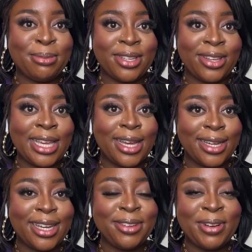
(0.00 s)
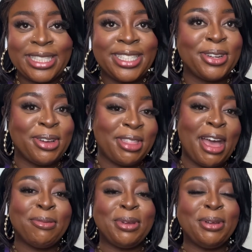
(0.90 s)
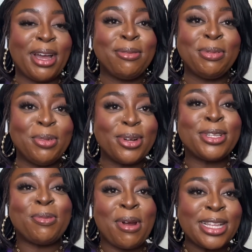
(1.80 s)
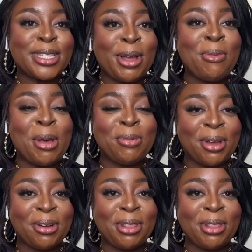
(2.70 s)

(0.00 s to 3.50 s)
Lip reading: So yeah, if I didn't know that, I'd be more surprised. So I'm happy I got